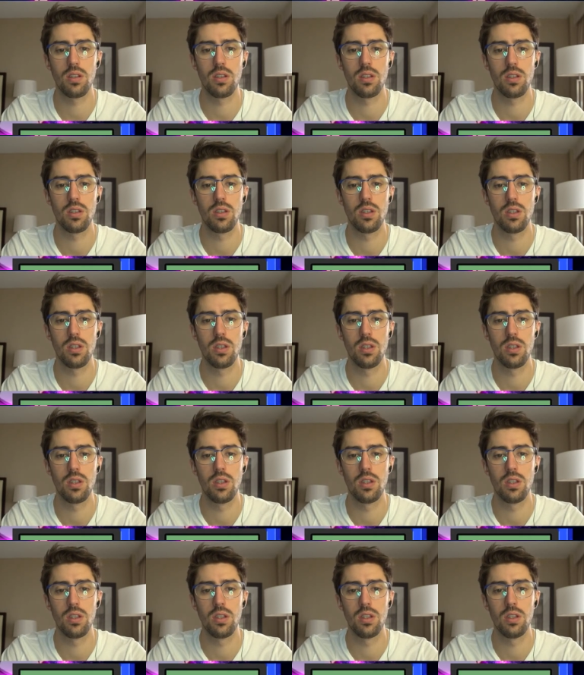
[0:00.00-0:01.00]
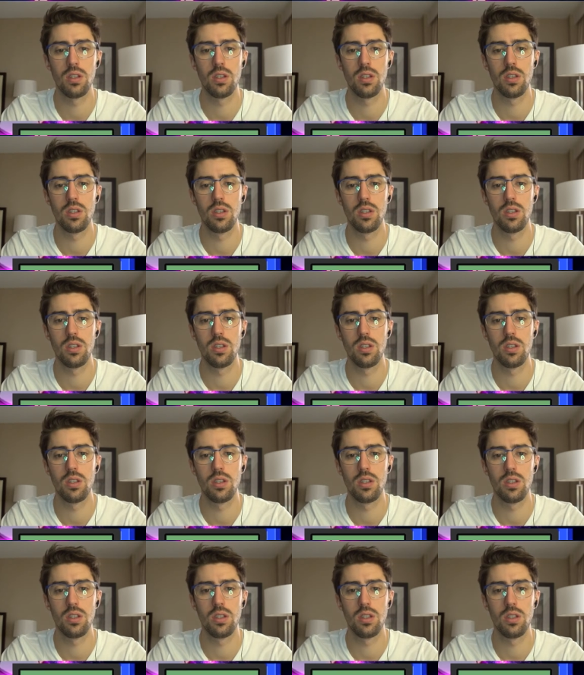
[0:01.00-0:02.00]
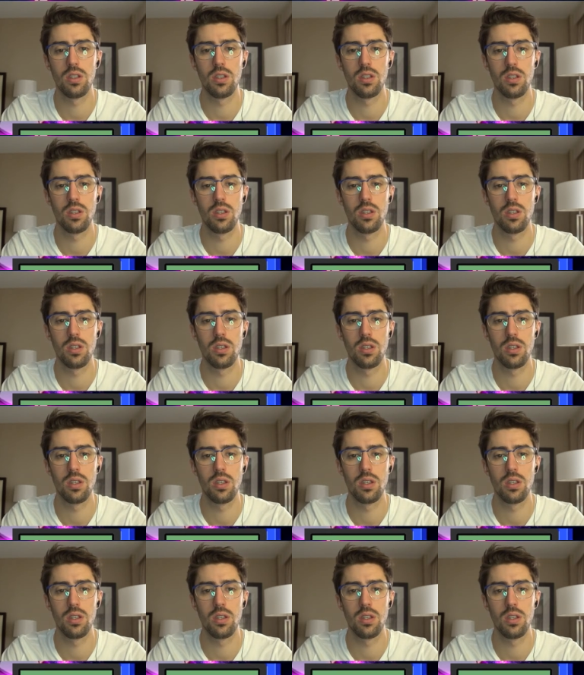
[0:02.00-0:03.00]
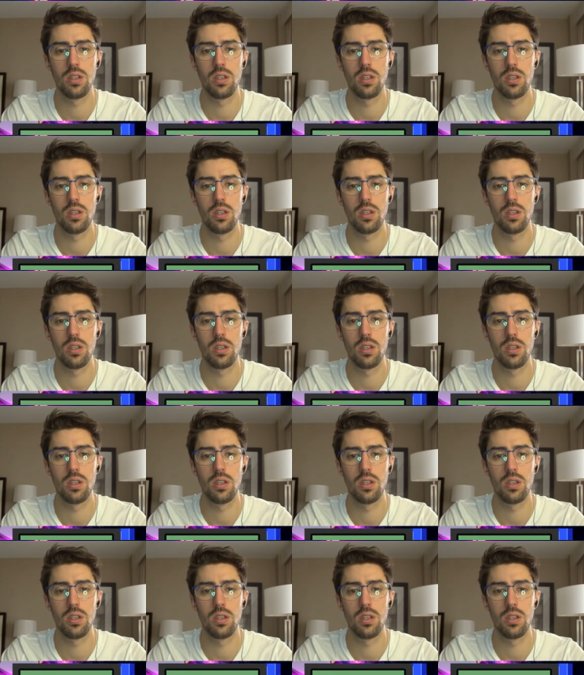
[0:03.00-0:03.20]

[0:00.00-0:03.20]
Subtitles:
Nothing is said.